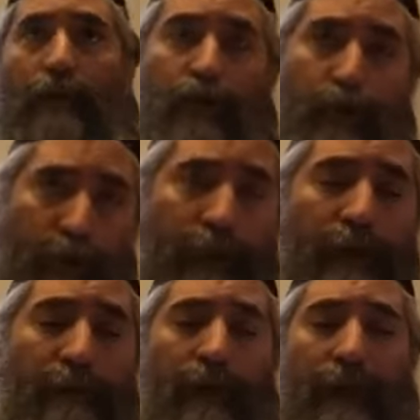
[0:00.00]
student
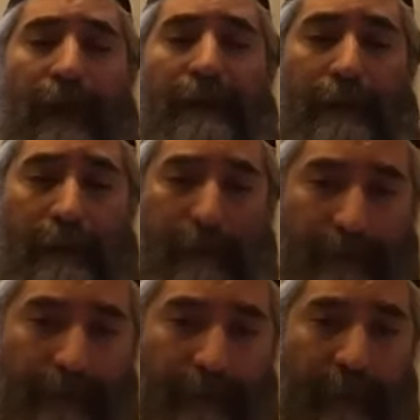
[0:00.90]
of the Ran
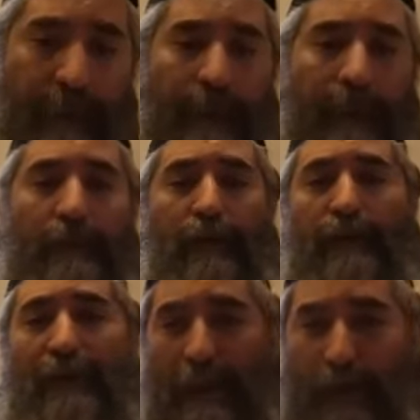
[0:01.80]
and the
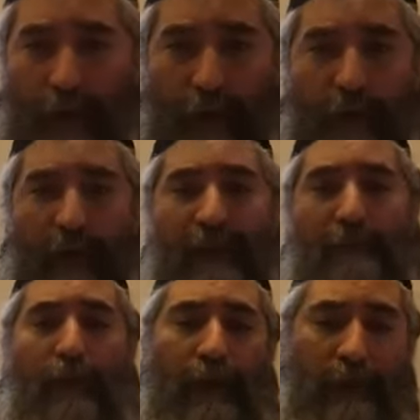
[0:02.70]
teacher of the
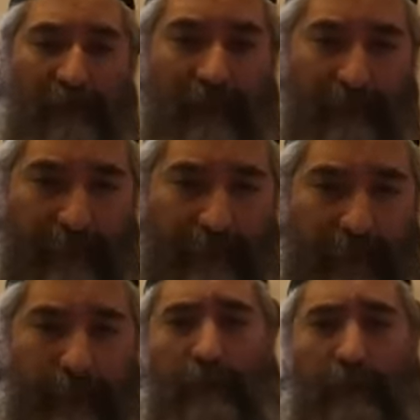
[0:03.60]
Nimukei Yosef.
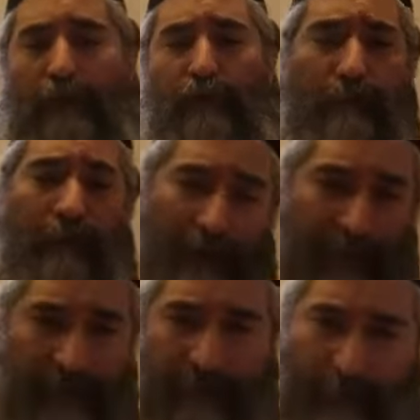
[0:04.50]
He was a
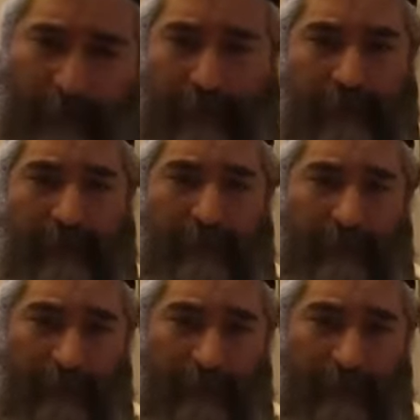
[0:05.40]
tremendous Kabbalist,